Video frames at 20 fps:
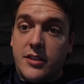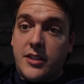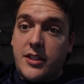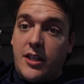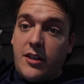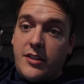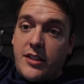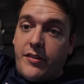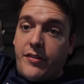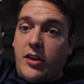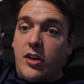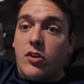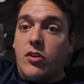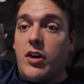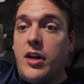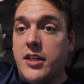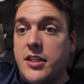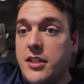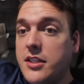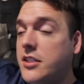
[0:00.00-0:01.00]
Sarah's having a
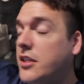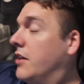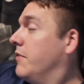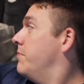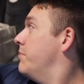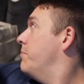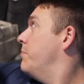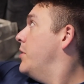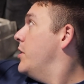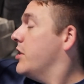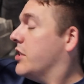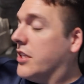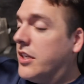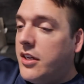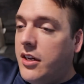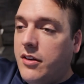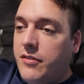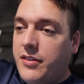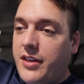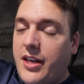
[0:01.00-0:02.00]
crisis of
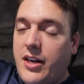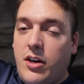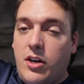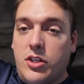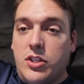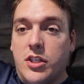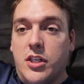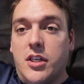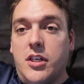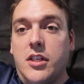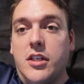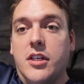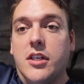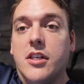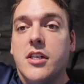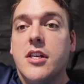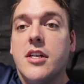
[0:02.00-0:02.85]
person of character.